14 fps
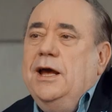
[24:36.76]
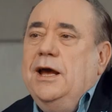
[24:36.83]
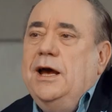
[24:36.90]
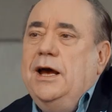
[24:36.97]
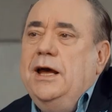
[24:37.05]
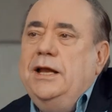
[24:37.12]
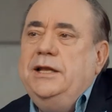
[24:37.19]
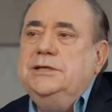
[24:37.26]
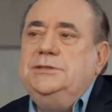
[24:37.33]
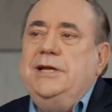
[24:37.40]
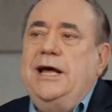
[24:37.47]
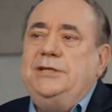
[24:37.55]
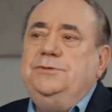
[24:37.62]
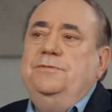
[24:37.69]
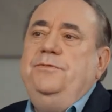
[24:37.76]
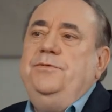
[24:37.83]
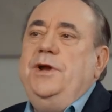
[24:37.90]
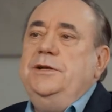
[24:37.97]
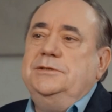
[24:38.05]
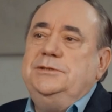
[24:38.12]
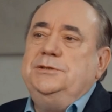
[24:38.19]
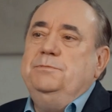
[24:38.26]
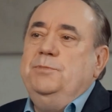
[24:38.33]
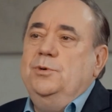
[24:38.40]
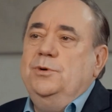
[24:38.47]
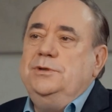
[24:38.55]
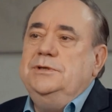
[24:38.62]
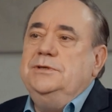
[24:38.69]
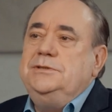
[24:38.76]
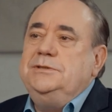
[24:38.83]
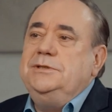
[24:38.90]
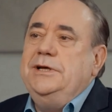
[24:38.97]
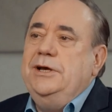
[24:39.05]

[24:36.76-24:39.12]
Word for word: and there's National Front supporters